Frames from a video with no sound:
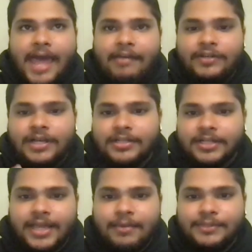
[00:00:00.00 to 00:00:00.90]
Every
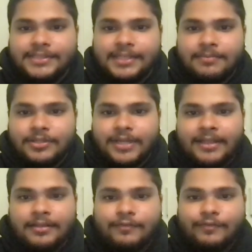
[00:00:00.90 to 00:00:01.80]
other game we seem to
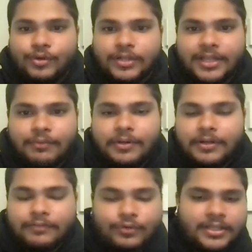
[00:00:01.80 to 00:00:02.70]
get the fourth and
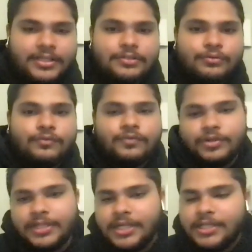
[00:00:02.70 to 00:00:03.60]
one, fourth and two,
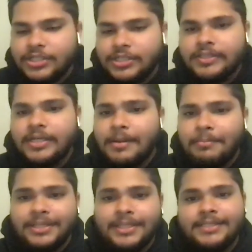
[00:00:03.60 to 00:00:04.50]
fourth and inches.
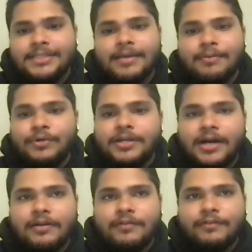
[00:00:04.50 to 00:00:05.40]
But this game, we
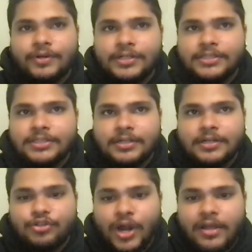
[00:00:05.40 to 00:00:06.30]
our first
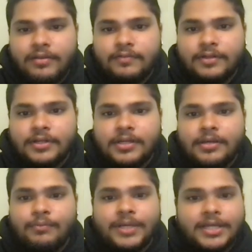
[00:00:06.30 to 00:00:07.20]
uh, drive,
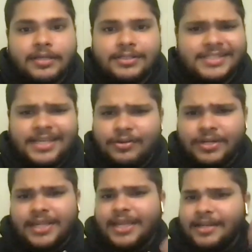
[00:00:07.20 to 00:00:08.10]
we Z
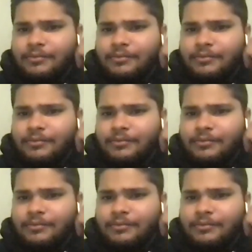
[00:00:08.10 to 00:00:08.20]
couldn't get it.